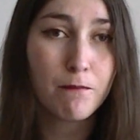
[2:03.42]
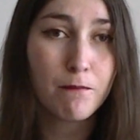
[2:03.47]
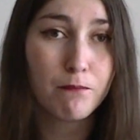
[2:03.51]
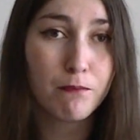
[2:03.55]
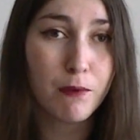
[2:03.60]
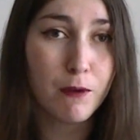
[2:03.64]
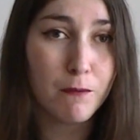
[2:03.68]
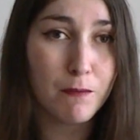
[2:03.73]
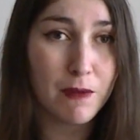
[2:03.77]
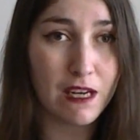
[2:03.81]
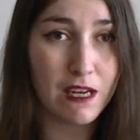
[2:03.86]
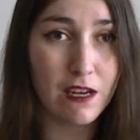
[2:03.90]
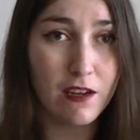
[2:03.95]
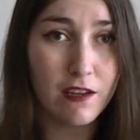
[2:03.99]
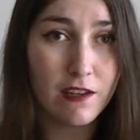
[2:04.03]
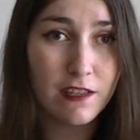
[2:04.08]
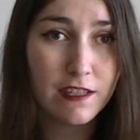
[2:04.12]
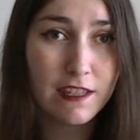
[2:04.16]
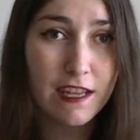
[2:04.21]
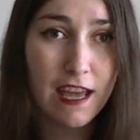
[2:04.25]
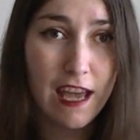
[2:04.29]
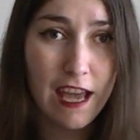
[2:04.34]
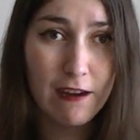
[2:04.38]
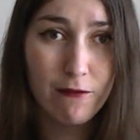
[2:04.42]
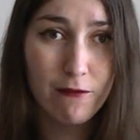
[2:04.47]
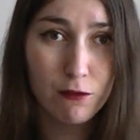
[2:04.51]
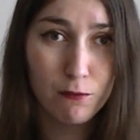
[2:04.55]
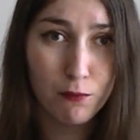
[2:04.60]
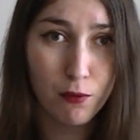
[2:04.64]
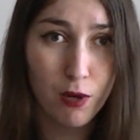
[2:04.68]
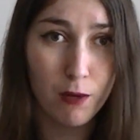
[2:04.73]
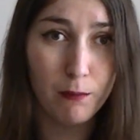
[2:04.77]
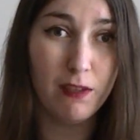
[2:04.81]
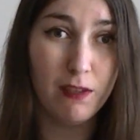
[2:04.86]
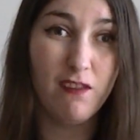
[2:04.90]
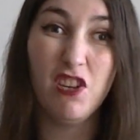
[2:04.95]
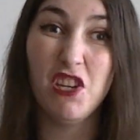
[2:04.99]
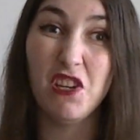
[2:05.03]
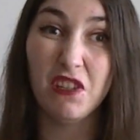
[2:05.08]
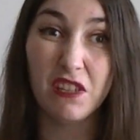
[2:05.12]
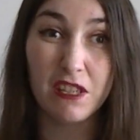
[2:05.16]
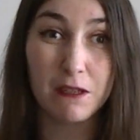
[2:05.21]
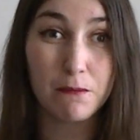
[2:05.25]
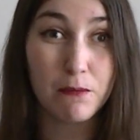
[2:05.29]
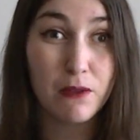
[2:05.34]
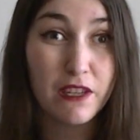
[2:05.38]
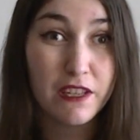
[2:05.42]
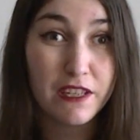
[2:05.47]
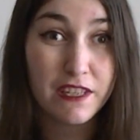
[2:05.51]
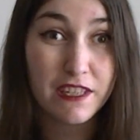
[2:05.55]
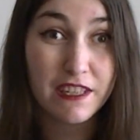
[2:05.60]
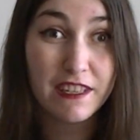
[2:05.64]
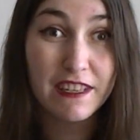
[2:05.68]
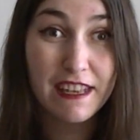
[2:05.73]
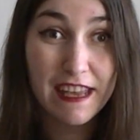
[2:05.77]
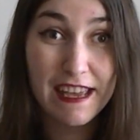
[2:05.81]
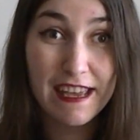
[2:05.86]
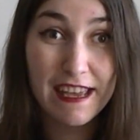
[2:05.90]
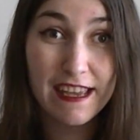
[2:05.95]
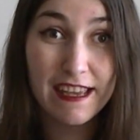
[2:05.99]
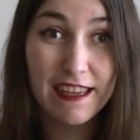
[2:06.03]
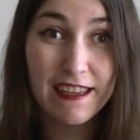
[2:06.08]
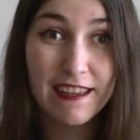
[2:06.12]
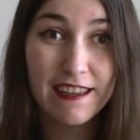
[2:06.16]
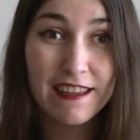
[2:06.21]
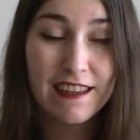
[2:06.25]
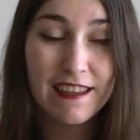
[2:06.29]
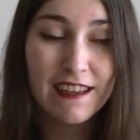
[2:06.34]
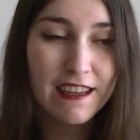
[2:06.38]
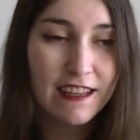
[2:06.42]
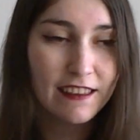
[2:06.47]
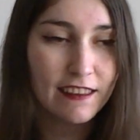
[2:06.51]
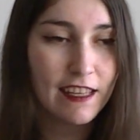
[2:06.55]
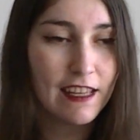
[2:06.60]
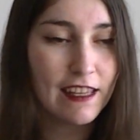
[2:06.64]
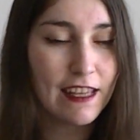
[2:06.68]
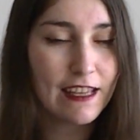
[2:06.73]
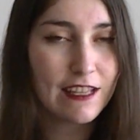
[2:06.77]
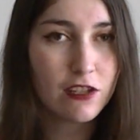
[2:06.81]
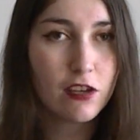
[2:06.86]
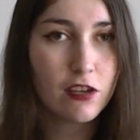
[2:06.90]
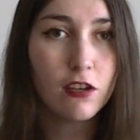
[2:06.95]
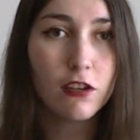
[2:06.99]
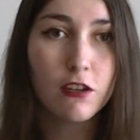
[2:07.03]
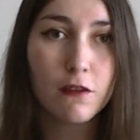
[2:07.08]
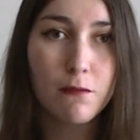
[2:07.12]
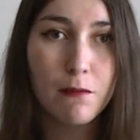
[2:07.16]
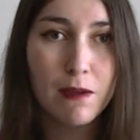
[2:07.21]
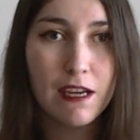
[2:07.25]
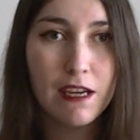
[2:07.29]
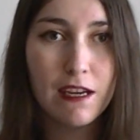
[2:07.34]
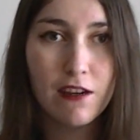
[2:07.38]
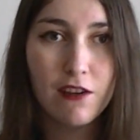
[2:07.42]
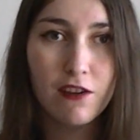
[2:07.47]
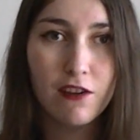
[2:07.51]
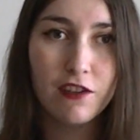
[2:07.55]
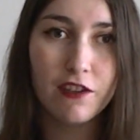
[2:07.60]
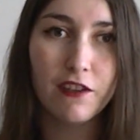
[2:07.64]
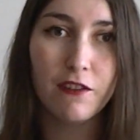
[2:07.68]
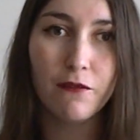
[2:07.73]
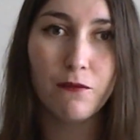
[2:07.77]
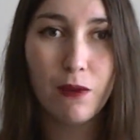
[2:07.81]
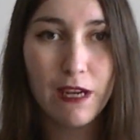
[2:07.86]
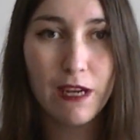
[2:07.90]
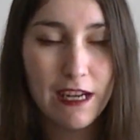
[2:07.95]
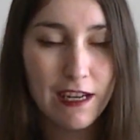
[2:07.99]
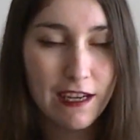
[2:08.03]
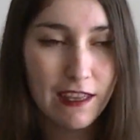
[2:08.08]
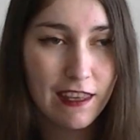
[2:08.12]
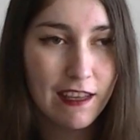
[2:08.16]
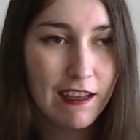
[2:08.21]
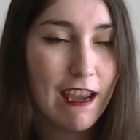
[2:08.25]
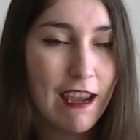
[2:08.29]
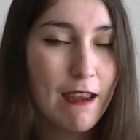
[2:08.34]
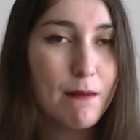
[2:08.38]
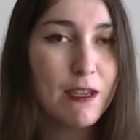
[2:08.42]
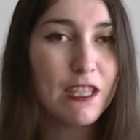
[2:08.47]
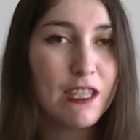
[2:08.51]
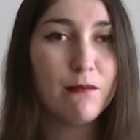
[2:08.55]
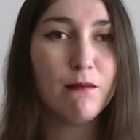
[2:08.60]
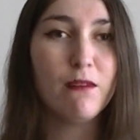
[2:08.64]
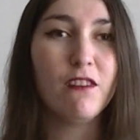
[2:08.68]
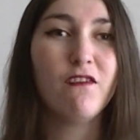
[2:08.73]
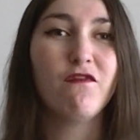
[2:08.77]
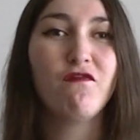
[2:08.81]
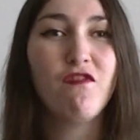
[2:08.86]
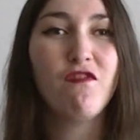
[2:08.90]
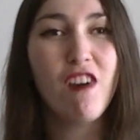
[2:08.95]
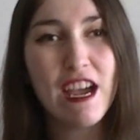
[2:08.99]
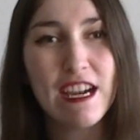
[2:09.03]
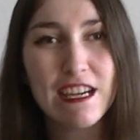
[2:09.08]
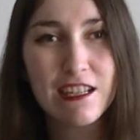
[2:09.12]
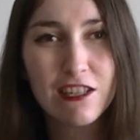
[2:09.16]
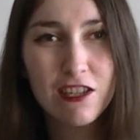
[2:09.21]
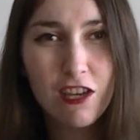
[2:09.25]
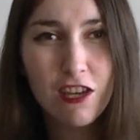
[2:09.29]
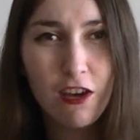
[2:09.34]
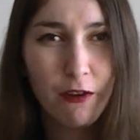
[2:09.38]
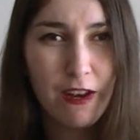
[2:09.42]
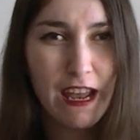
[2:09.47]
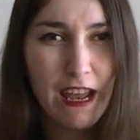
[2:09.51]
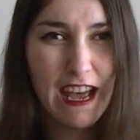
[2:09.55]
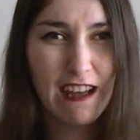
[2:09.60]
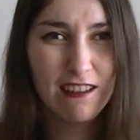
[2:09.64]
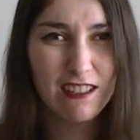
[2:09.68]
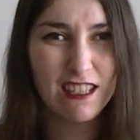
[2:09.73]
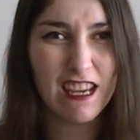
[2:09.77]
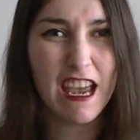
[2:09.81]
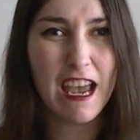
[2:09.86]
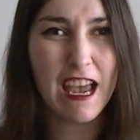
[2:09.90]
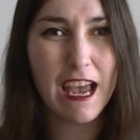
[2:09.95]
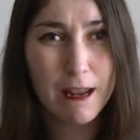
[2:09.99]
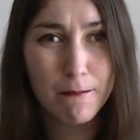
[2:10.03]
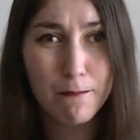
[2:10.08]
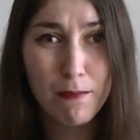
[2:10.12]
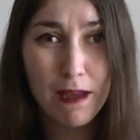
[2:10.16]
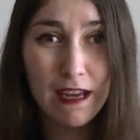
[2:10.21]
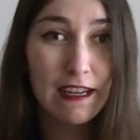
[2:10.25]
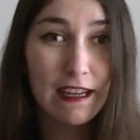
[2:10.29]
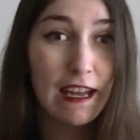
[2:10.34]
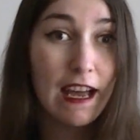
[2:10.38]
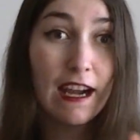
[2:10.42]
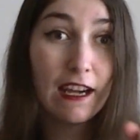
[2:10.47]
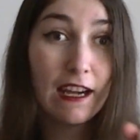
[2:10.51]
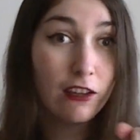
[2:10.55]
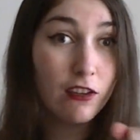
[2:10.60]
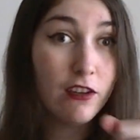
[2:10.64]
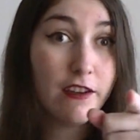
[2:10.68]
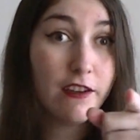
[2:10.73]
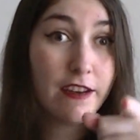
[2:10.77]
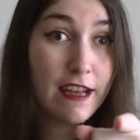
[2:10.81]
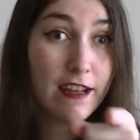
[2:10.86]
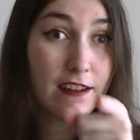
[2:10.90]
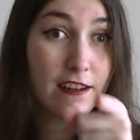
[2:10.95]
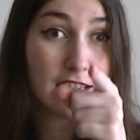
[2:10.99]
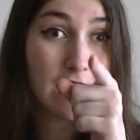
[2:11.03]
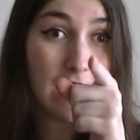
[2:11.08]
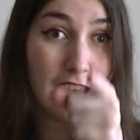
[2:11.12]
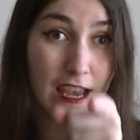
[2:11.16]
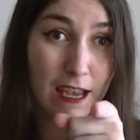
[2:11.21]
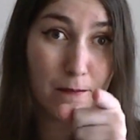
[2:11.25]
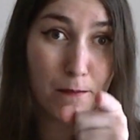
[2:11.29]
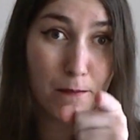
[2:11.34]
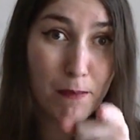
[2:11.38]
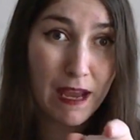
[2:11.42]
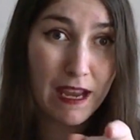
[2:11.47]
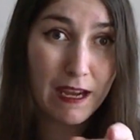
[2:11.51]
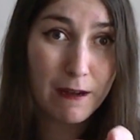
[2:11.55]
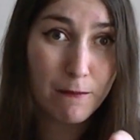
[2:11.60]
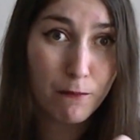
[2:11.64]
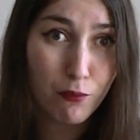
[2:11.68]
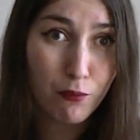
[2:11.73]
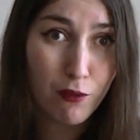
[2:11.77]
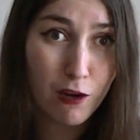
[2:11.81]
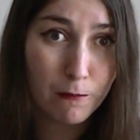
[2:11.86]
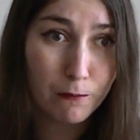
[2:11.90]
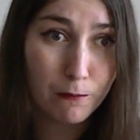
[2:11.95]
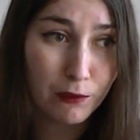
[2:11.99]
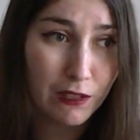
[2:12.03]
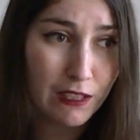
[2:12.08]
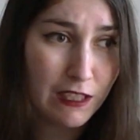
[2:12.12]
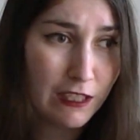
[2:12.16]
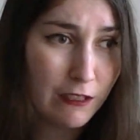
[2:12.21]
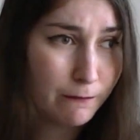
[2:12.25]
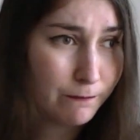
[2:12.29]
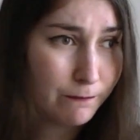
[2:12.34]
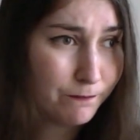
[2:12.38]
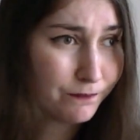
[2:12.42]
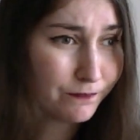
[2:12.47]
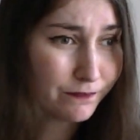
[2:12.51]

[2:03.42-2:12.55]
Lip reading: but because I was probably the youngest person there, they like took me under the wing and they gave me some advice, you know, on how to headbang. I learned how to headbang properly,